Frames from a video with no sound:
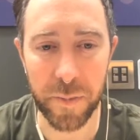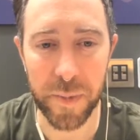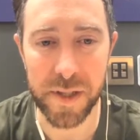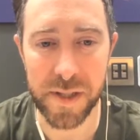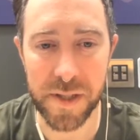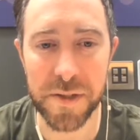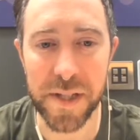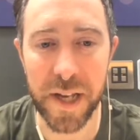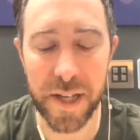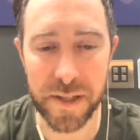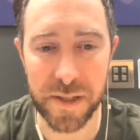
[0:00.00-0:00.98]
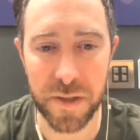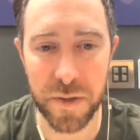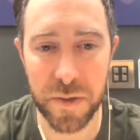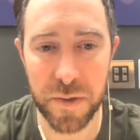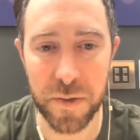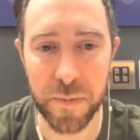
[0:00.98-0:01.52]
almost using it
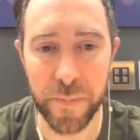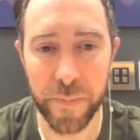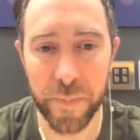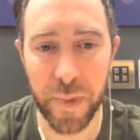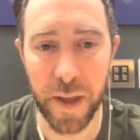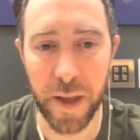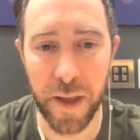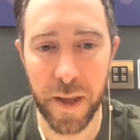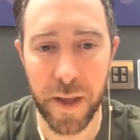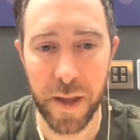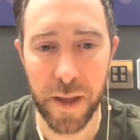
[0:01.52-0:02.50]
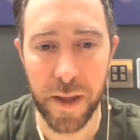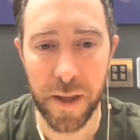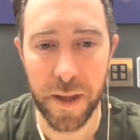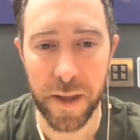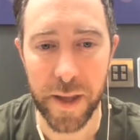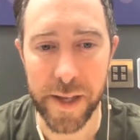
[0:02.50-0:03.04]
to
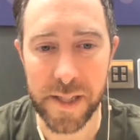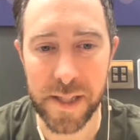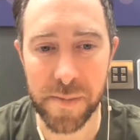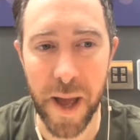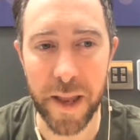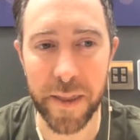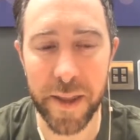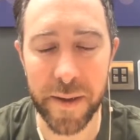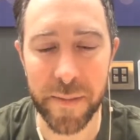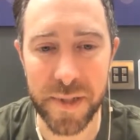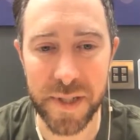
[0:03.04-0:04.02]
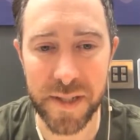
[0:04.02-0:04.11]
expand them, to